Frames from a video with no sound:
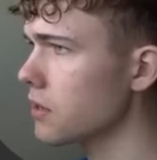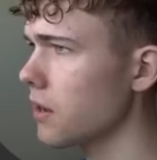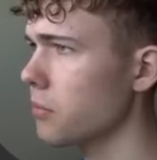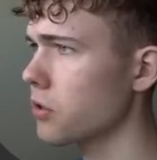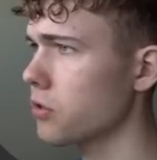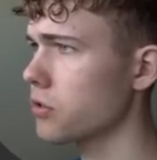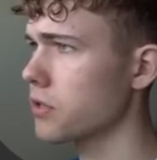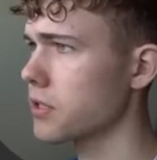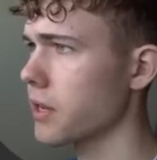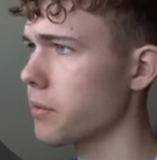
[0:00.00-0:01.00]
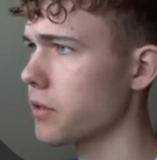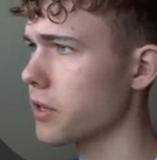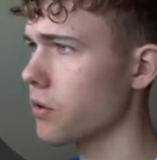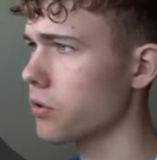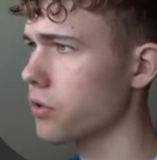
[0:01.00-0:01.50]
I'm gonna also disable
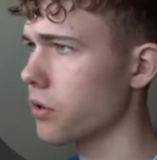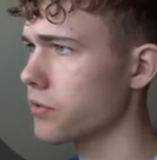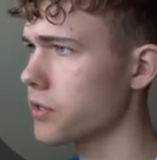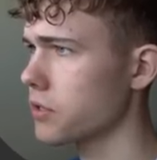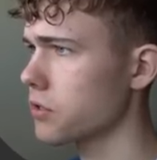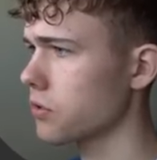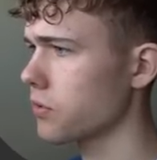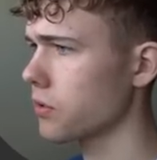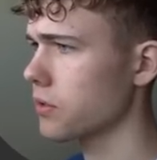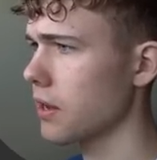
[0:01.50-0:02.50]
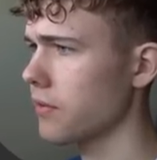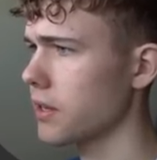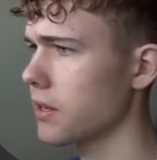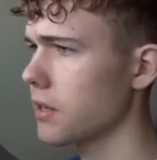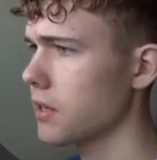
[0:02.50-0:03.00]
the auto offset so we don't have
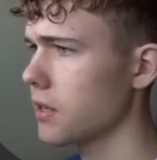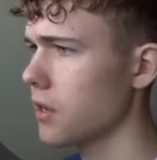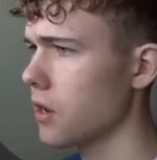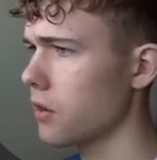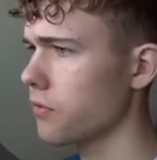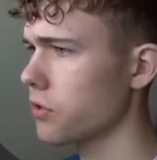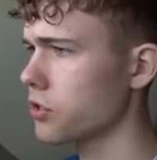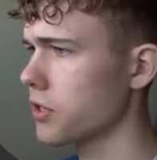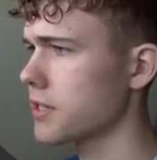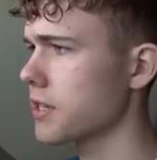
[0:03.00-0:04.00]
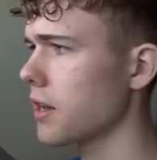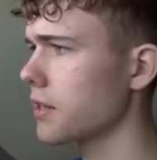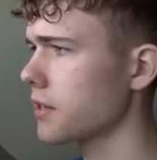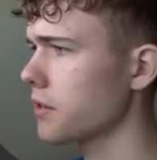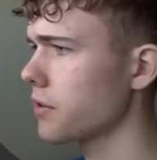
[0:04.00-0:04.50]
any unfortunate
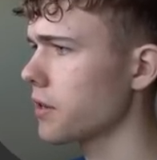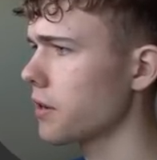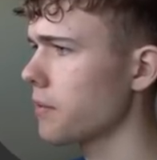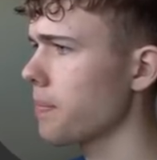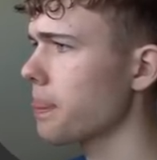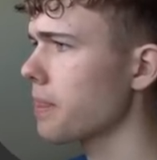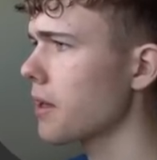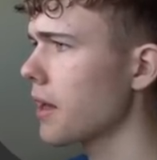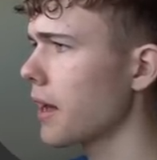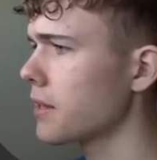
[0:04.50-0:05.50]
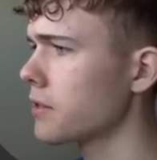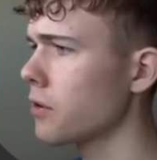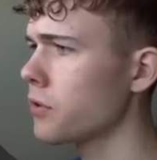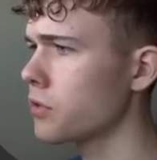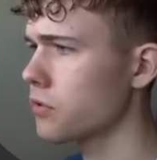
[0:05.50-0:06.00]
sliding going on. And
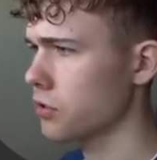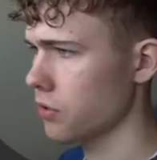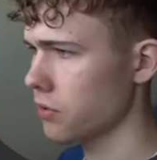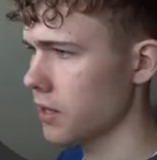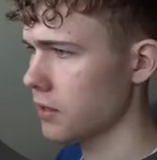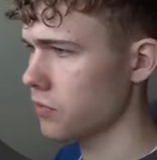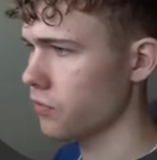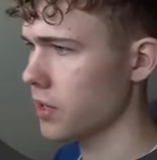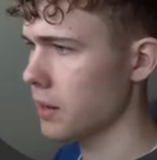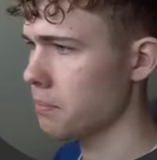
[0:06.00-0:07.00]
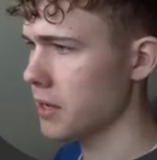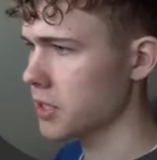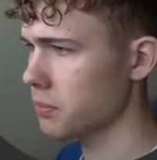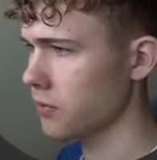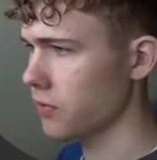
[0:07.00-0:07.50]
now we do so that we can
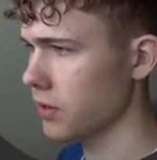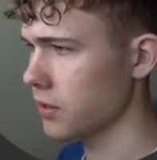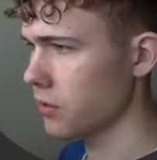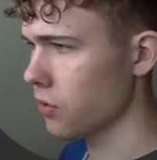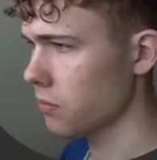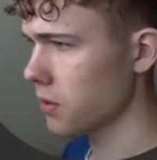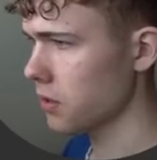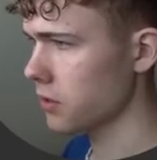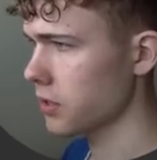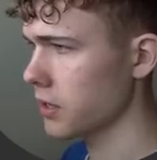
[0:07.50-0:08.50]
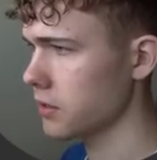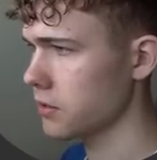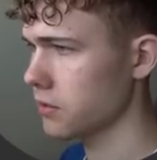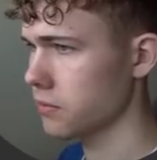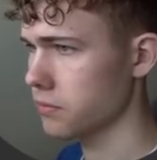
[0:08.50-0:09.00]
mix between the normal,
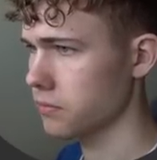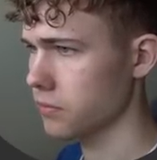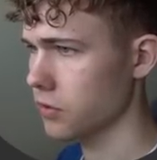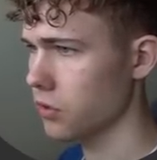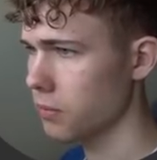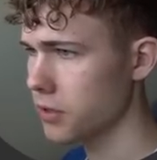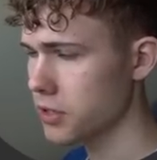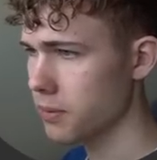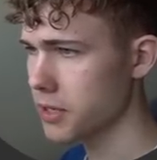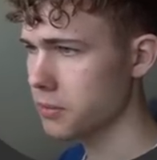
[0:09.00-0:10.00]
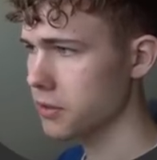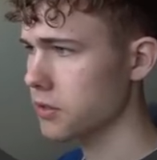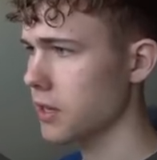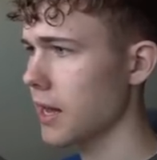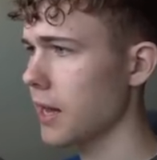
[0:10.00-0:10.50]
right, normal
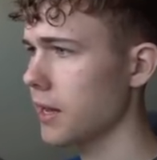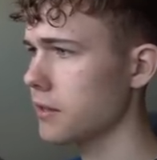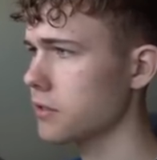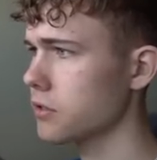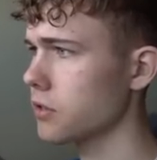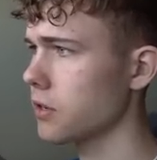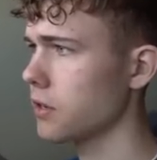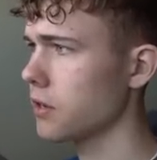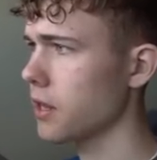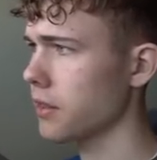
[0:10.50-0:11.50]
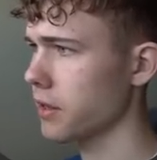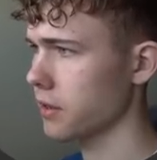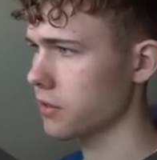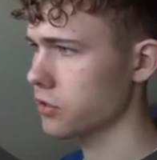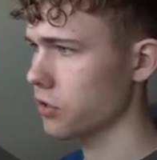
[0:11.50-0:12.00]
displacement, and
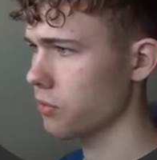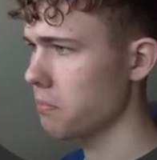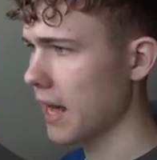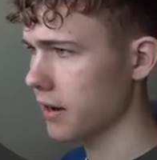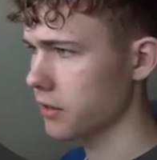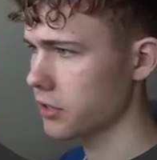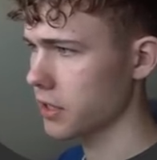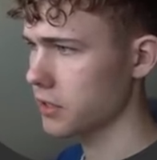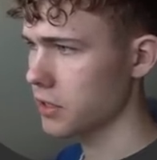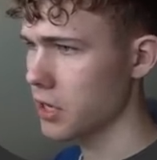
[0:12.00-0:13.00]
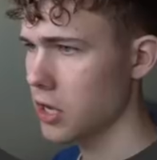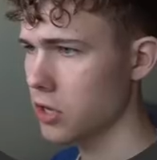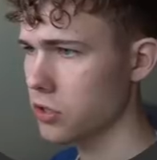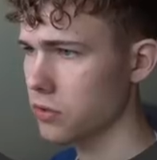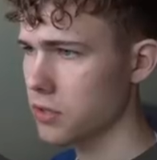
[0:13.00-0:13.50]
nothing, so black, right?
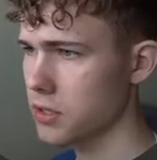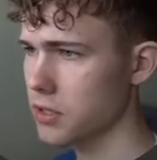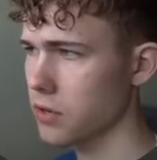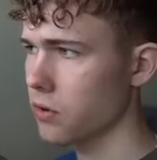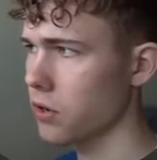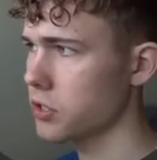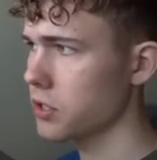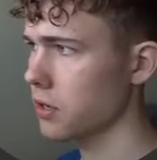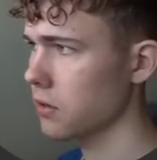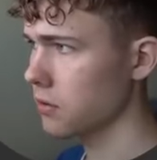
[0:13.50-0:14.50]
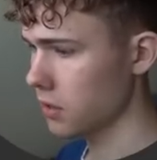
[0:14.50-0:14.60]
So this is the original